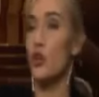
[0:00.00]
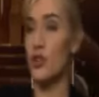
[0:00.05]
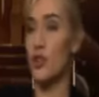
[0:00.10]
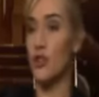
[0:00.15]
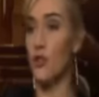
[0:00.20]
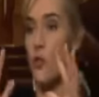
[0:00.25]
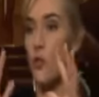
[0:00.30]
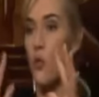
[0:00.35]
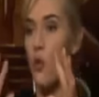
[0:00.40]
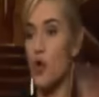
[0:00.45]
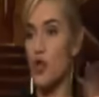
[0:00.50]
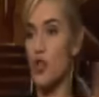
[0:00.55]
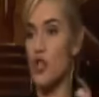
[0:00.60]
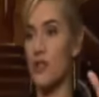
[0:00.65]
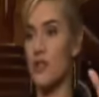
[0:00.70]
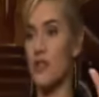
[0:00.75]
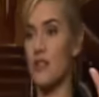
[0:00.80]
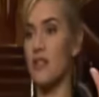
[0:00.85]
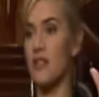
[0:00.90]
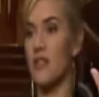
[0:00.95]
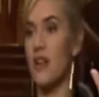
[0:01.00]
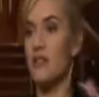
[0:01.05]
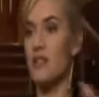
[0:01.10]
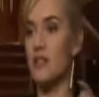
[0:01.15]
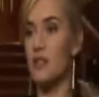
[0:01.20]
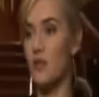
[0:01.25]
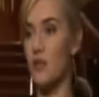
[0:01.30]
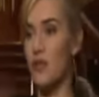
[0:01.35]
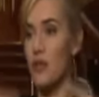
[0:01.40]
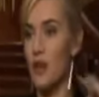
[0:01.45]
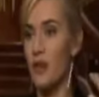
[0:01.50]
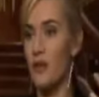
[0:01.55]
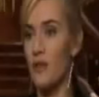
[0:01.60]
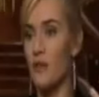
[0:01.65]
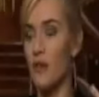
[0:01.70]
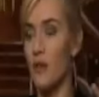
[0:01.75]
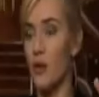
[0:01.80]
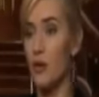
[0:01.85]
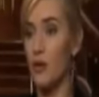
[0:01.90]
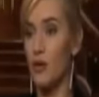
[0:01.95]
you're sort of watching this love story
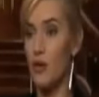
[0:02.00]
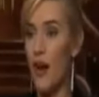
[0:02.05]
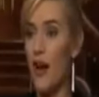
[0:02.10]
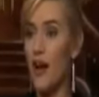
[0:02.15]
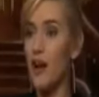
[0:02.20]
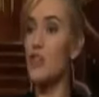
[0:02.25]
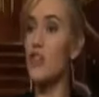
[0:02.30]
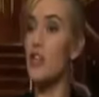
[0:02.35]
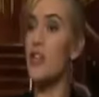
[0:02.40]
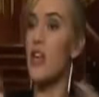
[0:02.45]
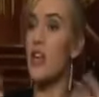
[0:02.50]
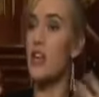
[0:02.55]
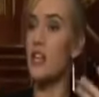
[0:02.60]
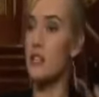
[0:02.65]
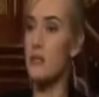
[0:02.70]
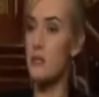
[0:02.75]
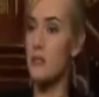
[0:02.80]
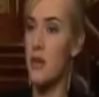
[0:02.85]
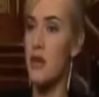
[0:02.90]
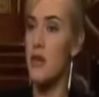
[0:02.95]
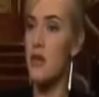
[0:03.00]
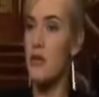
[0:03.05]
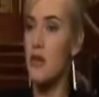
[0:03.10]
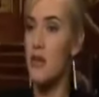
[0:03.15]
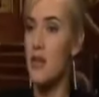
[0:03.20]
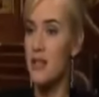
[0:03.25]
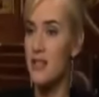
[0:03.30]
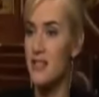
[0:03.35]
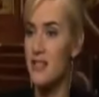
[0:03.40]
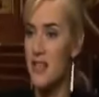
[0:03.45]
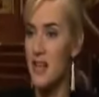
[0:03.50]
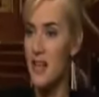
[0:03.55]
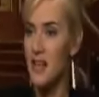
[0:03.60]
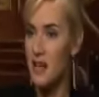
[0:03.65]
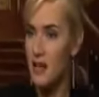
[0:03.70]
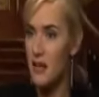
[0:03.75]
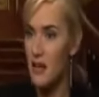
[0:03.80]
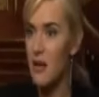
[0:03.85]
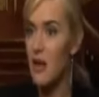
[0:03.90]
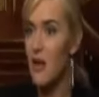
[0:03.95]
unfold, you're actually
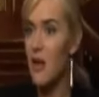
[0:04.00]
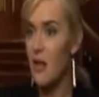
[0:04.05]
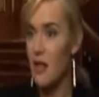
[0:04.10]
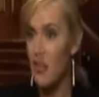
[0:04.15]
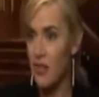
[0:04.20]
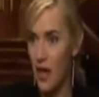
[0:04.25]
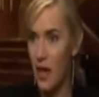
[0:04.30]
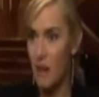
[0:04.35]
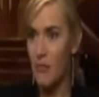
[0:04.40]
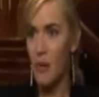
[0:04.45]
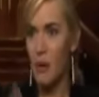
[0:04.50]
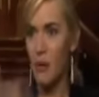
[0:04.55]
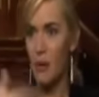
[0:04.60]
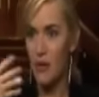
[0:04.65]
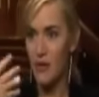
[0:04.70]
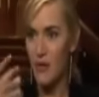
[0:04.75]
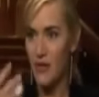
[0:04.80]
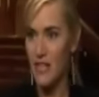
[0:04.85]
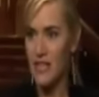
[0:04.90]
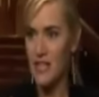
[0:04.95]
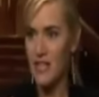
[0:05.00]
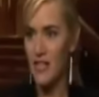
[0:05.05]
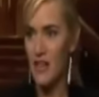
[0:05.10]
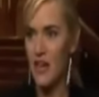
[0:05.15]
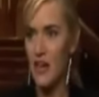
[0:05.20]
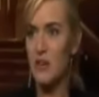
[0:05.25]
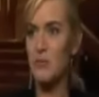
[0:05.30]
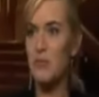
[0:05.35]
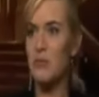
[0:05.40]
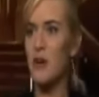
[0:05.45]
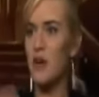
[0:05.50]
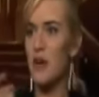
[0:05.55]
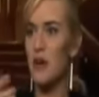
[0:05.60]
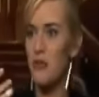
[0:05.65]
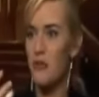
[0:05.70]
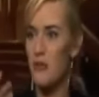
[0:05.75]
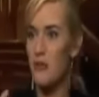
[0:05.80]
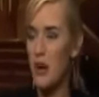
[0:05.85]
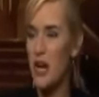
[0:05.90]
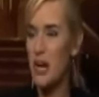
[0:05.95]
experiencing that moment of hitting the iceberg
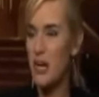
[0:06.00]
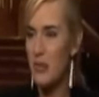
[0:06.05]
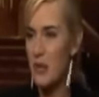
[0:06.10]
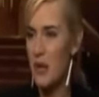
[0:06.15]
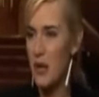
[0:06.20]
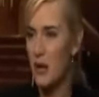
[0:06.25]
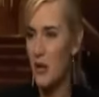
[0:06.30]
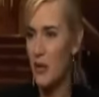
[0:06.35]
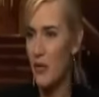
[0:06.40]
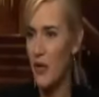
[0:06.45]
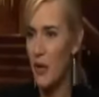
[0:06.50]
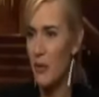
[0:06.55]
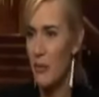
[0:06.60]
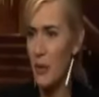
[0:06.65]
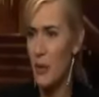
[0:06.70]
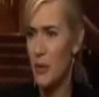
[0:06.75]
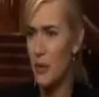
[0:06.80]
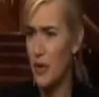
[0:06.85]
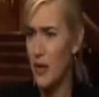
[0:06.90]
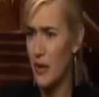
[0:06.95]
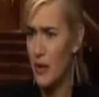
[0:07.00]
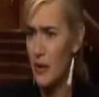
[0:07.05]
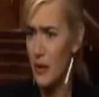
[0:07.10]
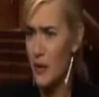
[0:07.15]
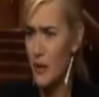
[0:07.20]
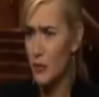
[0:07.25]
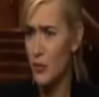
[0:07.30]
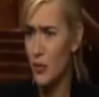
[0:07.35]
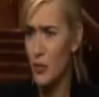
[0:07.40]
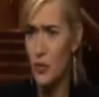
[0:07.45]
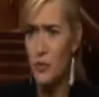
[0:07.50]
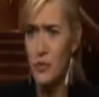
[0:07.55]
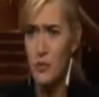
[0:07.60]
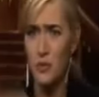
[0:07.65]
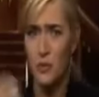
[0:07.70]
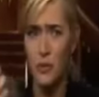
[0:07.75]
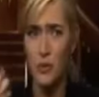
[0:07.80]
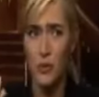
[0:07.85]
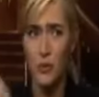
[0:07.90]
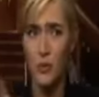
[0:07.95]
and really being on that boat and in those rooms
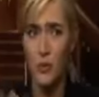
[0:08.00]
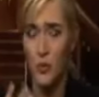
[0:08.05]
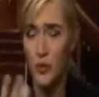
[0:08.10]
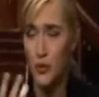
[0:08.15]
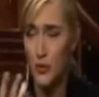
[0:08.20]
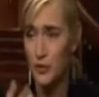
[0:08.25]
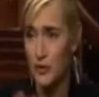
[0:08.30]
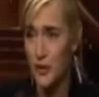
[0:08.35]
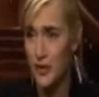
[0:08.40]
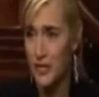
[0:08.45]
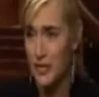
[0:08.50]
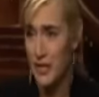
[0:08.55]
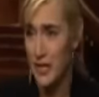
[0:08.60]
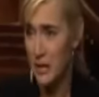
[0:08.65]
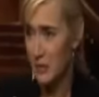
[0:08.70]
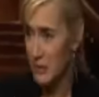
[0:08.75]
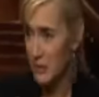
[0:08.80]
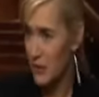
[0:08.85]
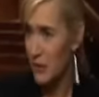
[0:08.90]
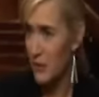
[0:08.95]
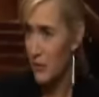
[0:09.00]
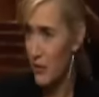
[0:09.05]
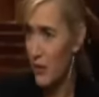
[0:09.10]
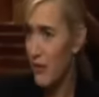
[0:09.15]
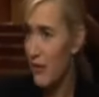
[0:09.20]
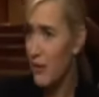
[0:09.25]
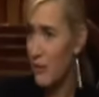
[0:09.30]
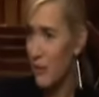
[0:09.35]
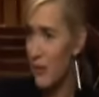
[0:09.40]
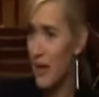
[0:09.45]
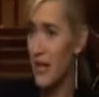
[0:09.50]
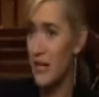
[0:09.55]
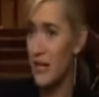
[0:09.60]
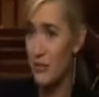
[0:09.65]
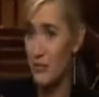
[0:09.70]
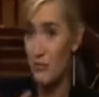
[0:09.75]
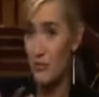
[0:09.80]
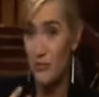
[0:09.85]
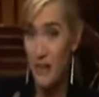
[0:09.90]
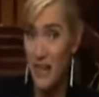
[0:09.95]
and with the water flooding in. I mean,
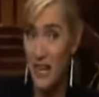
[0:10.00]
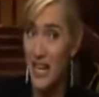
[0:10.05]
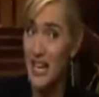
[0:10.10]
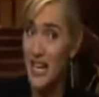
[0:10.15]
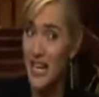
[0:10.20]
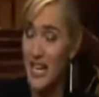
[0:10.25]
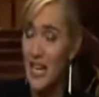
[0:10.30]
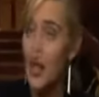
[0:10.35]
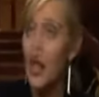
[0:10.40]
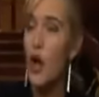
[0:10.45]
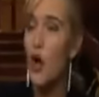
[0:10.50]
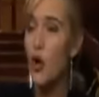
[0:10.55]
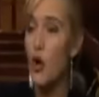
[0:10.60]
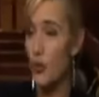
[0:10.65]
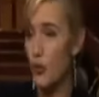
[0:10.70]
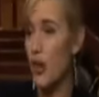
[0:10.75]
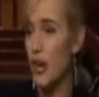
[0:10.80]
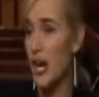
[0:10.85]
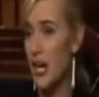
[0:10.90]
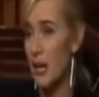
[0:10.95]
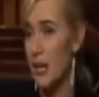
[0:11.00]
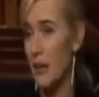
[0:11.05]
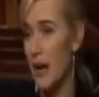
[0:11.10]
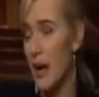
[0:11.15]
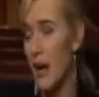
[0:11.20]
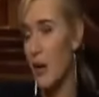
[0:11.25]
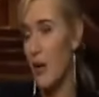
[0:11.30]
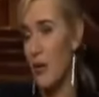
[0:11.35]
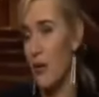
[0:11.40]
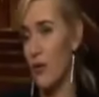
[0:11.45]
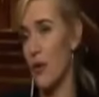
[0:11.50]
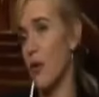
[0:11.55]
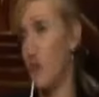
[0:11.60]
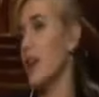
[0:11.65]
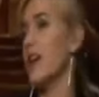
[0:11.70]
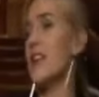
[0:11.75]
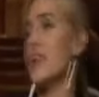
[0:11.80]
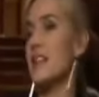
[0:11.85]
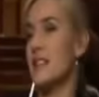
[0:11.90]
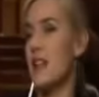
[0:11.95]
it's really, really powerful.
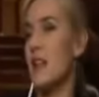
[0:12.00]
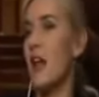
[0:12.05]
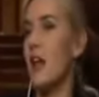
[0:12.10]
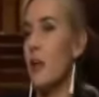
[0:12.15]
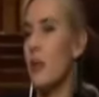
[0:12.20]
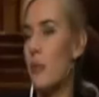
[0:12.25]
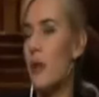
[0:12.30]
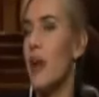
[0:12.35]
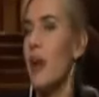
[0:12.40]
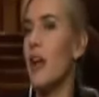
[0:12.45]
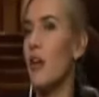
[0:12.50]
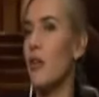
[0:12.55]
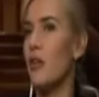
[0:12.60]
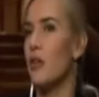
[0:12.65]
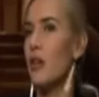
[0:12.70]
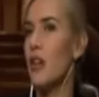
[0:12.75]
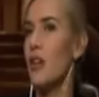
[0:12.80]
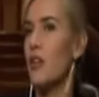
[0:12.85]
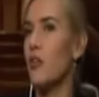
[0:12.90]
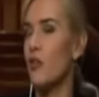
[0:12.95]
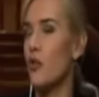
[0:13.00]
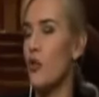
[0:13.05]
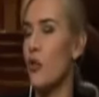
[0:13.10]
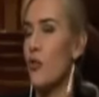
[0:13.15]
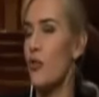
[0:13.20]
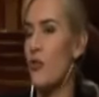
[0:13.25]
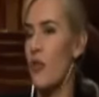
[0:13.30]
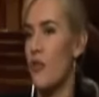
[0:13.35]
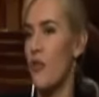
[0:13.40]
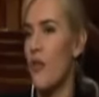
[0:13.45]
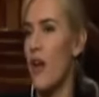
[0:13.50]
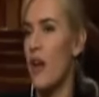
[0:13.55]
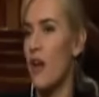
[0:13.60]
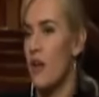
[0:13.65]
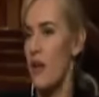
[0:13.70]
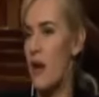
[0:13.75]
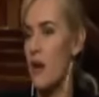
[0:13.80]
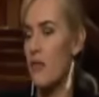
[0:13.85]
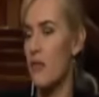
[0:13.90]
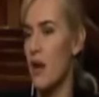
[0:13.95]
It is like being on an extraordinary
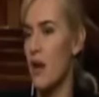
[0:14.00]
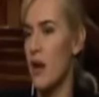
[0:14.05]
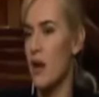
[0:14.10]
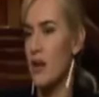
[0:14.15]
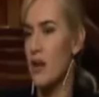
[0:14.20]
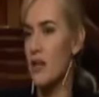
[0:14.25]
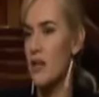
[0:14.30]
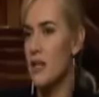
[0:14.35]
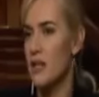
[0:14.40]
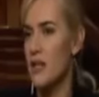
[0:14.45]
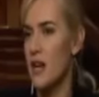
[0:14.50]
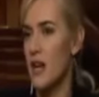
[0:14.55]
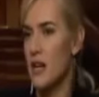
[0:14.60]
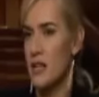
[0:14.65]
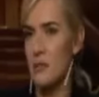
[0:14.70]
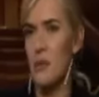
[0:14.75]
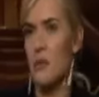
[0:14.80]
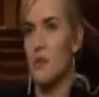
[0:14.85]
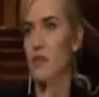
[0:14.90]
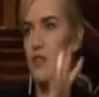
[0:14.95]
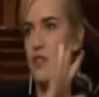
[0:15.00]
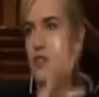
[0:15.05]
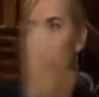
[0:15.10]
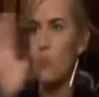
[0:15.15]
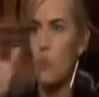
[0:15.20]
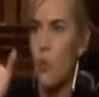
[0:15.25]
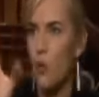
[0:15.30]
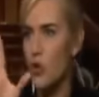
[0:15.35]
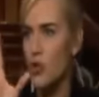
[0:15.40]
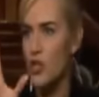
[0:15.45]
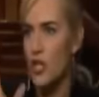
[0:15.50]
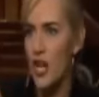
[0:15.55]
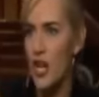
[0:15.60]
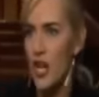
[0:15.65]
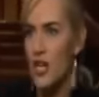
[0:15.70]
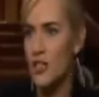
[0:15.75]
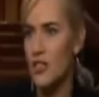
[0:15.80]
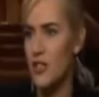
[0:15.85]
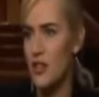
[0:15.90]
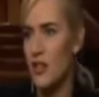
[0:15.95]
fairground ride as opposed to just watching
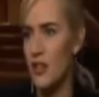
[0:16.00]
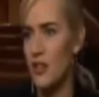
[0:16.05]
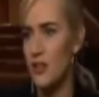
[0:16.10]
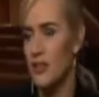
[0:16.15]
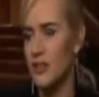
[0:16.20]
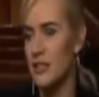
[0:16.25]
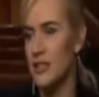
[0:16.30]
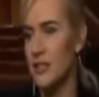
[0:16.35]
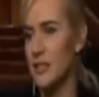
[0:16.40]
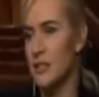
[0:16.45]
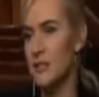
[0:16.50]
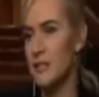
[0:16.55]
it, you know.